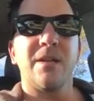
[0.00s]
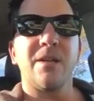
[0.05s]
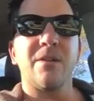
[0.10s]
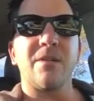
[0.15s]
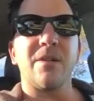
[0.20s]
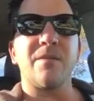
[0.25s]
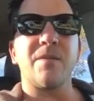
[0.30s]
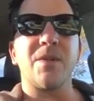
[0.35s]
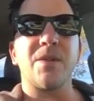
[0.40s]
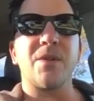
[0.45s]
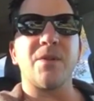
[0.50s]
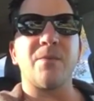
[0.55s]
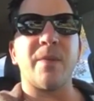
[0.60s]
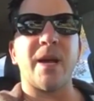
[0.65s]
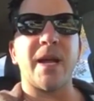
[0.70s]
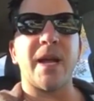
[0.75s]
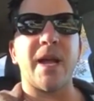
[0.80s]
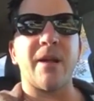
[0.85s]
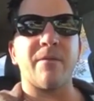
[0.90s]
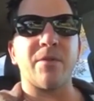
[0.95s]
Even though
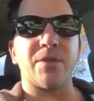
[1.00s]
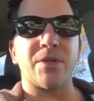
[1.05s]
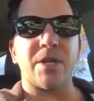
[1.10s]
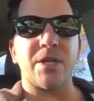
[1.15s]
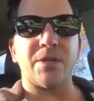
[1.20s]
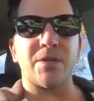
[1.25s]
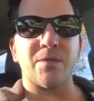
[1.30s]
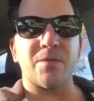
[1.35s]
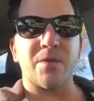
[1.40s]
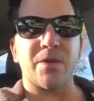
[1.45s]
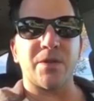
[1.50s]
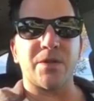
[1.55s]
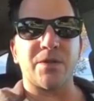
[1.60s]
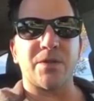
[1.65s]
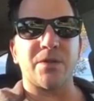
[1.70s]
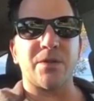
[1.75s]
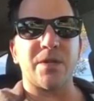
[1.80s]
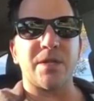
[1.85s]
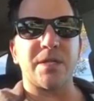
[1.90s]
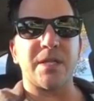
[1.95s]
my average agent works
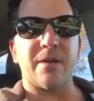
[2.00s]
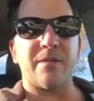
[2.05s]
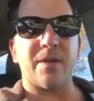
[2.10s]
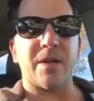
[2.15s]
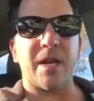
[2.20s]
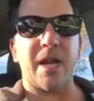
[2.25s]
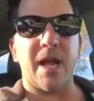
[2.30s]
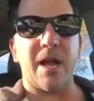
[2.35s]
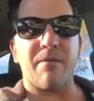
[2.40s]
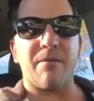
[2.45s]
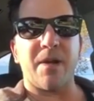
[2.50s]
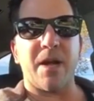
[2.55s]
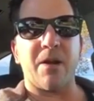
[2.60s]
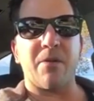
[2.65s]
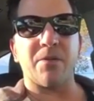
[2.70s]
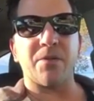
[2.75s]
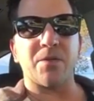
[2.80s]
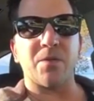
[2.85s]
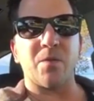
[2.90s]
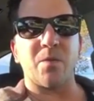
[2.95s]
37 and a half
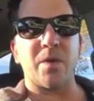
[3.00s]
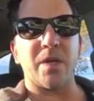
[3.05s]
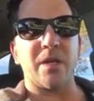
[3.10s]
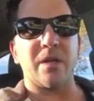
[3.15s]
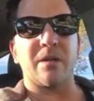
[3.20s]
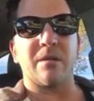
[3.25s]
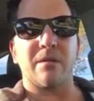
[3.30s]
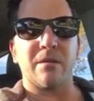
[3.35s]
hours a week,